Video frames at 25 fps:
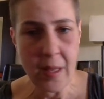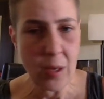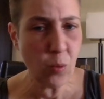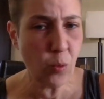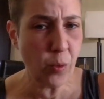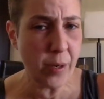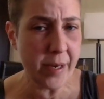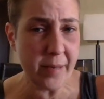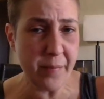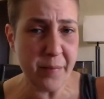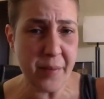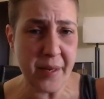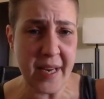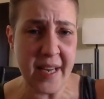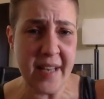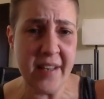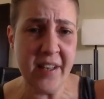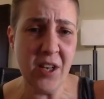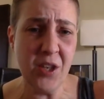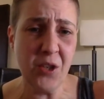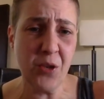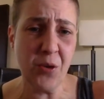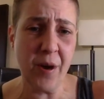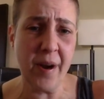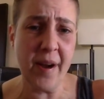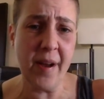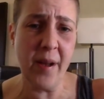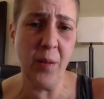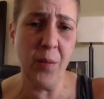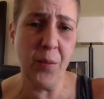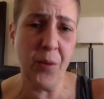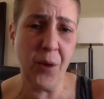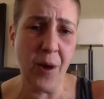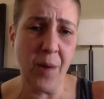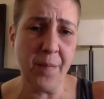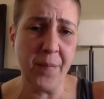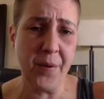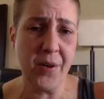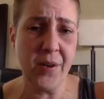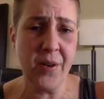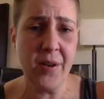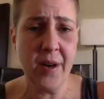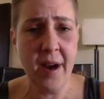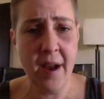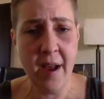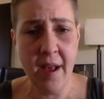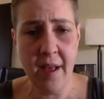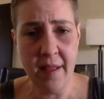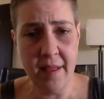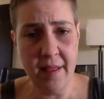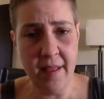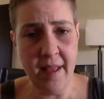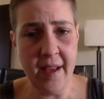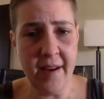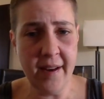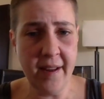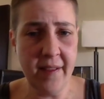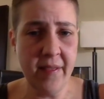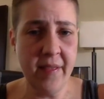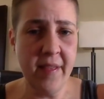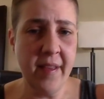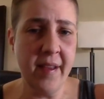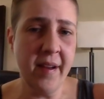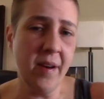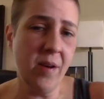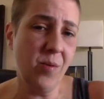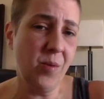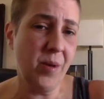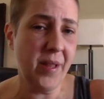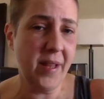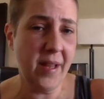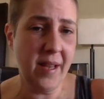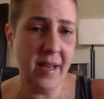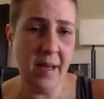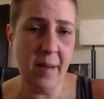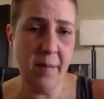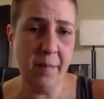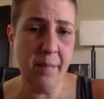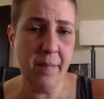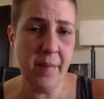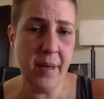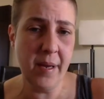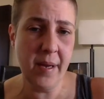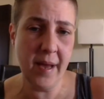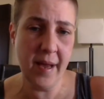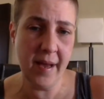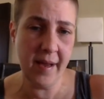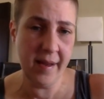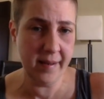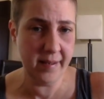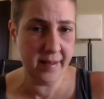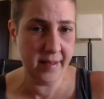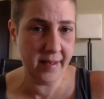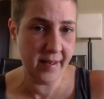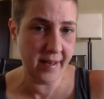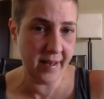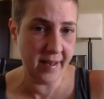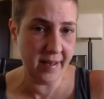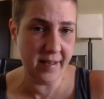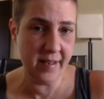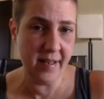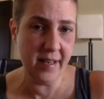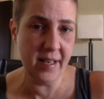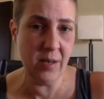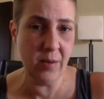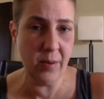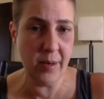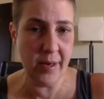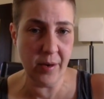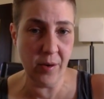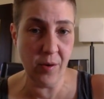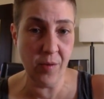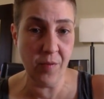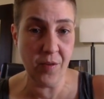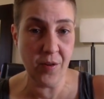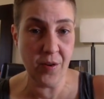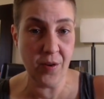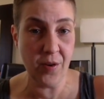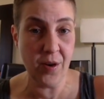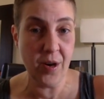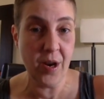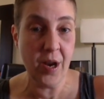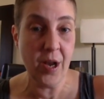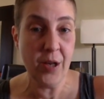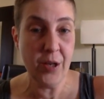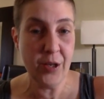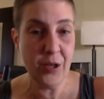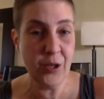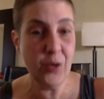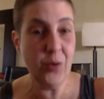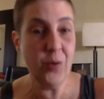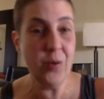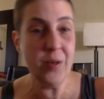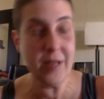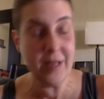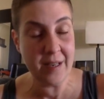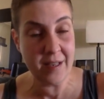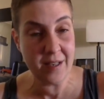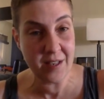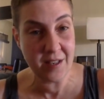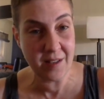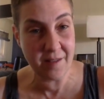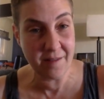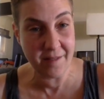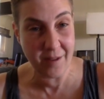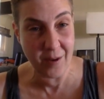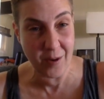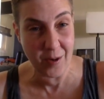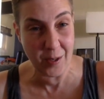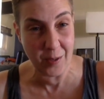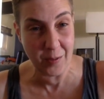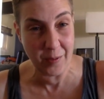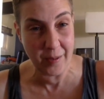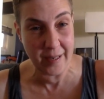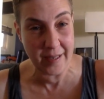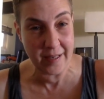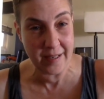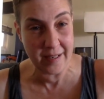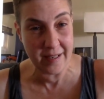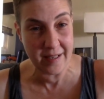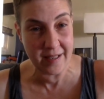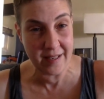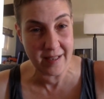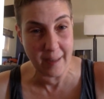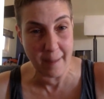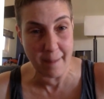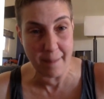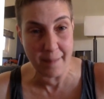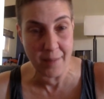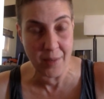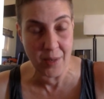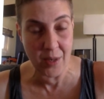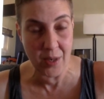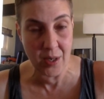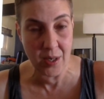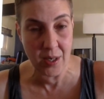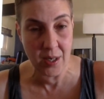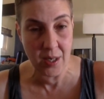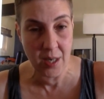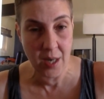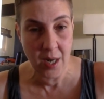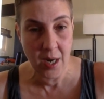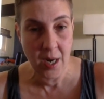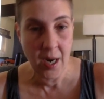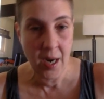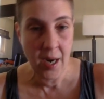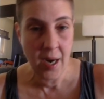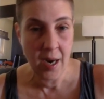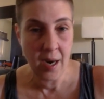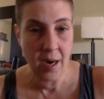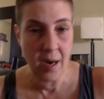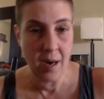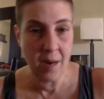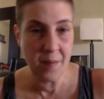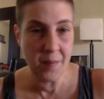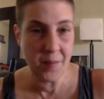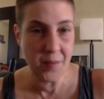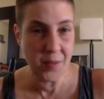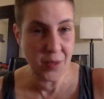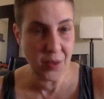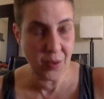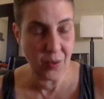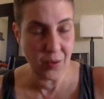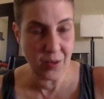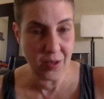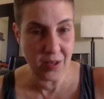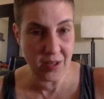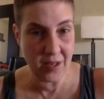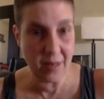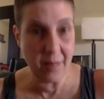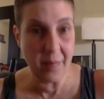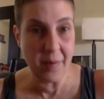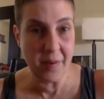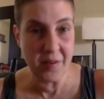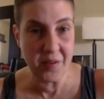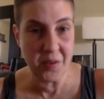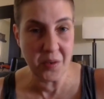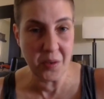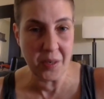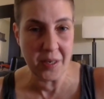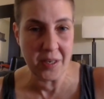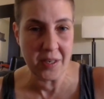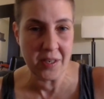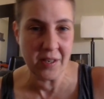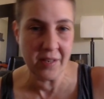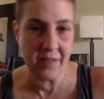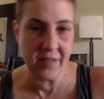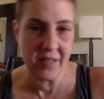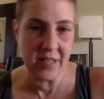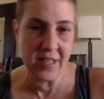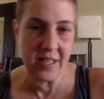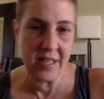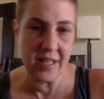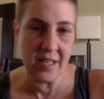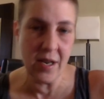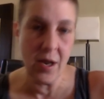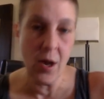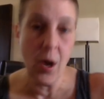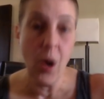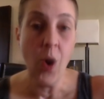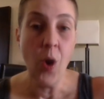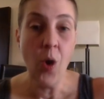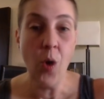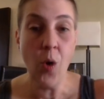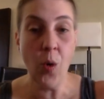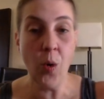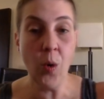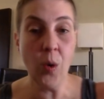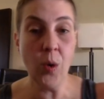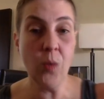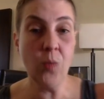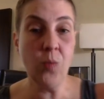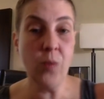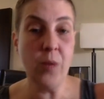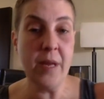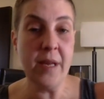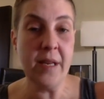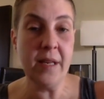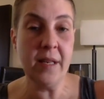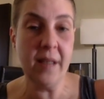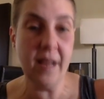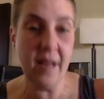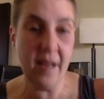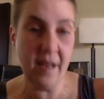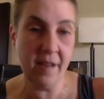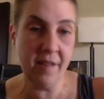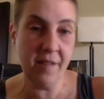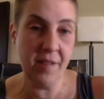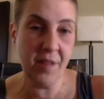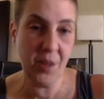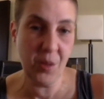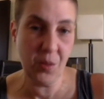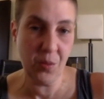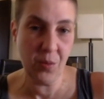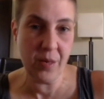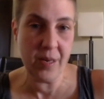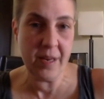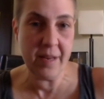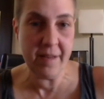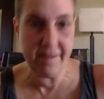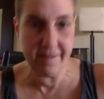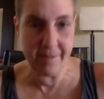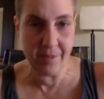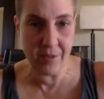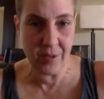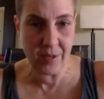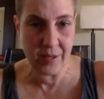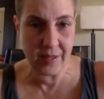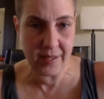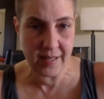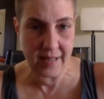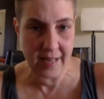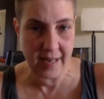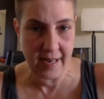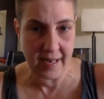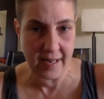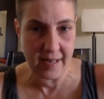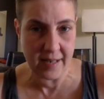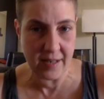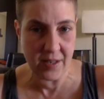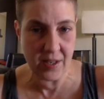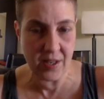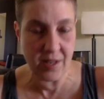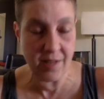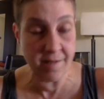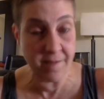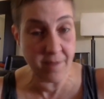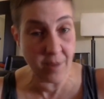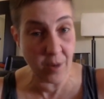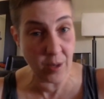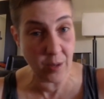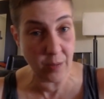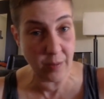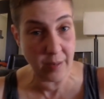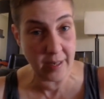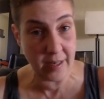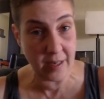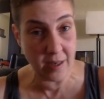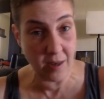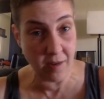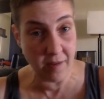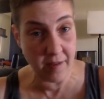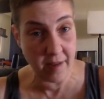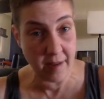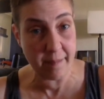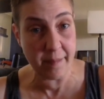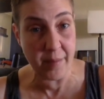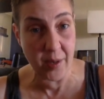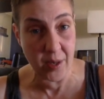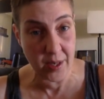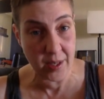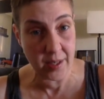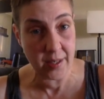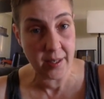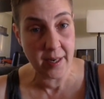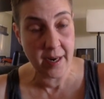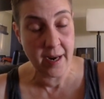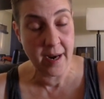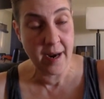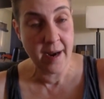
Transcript: We could begin the trial proper, then and there, with him, and continue it over 2 days the following December, so December of 2017. Or we could have 3 full days the following November,